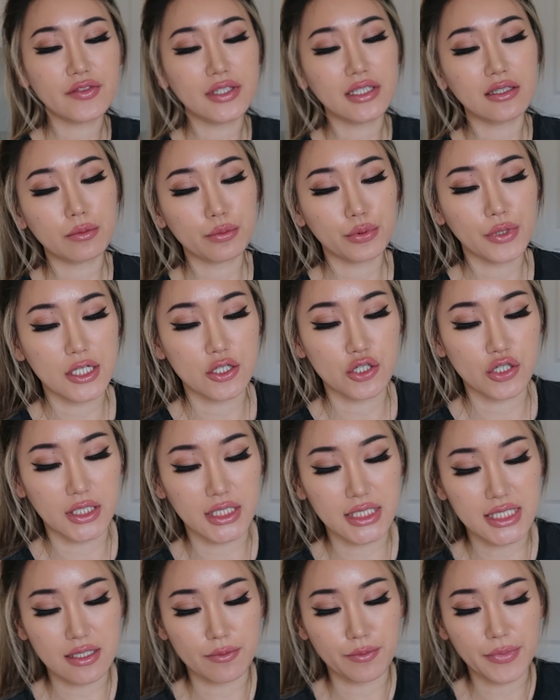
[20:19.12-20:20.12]
feel
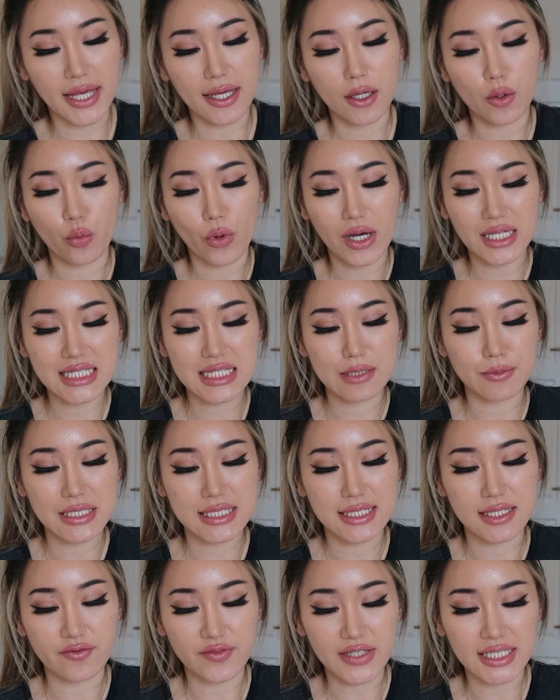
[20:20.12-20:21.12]
pressured to pick one
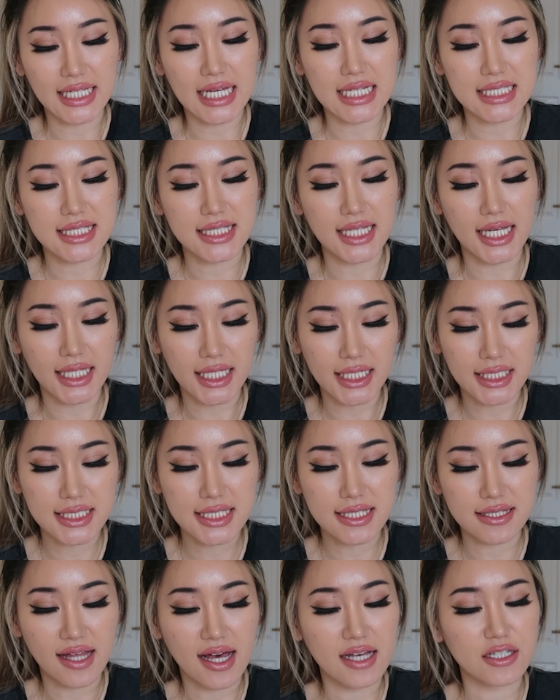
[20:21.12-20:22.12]
specific aesthetic
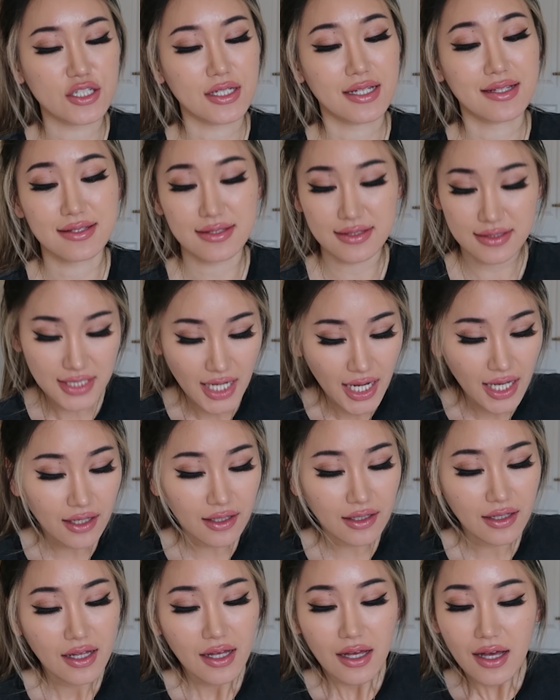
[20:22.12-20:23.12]
slash
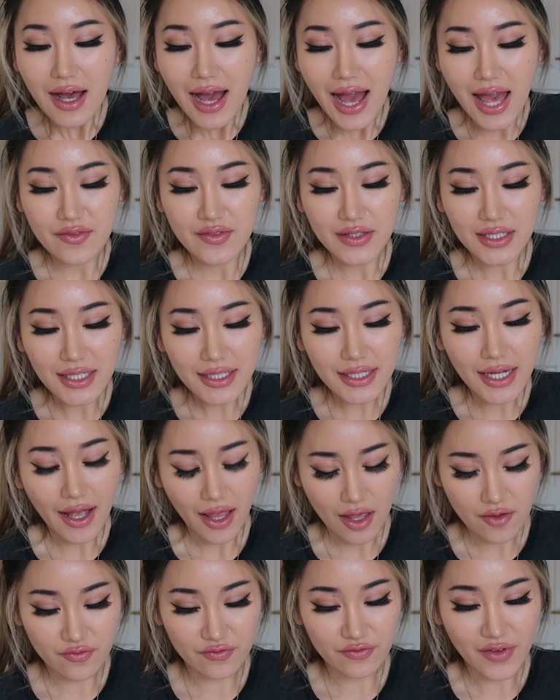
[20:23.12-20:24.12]
style? I feel like I
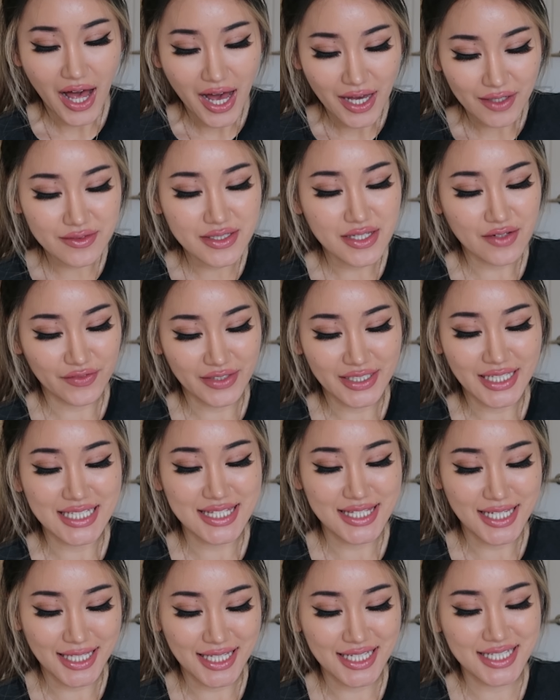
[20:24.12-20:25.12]
have five different
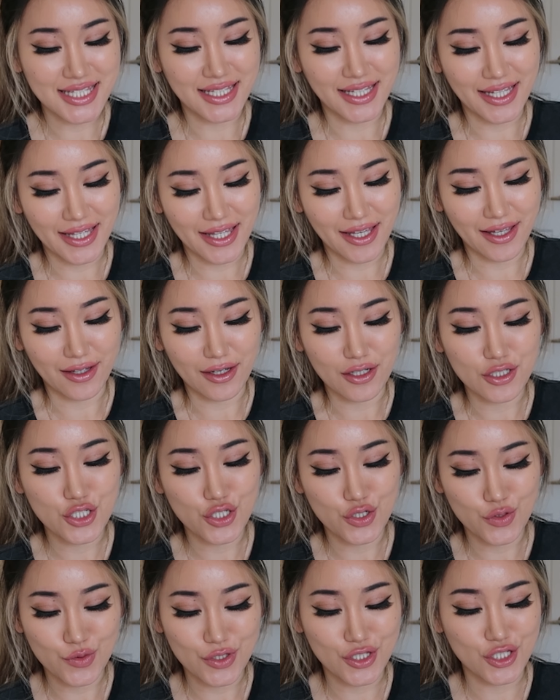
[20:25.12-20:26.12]
aesthetics and I cannot
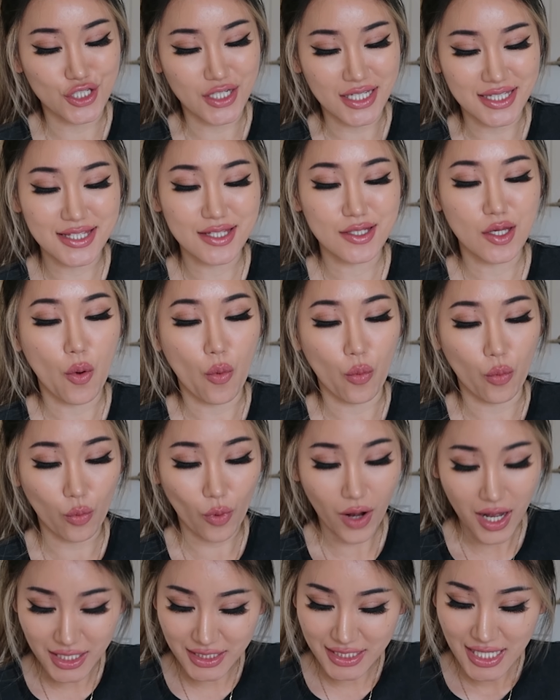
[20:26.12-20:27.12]
choose just
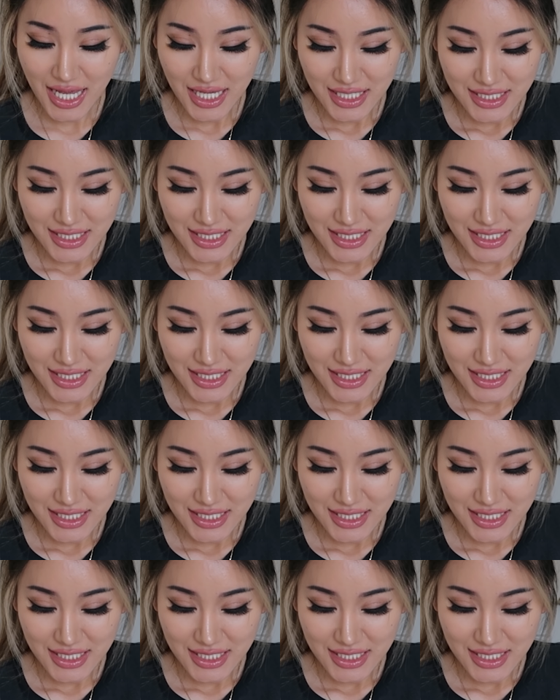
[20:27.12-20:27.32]
one.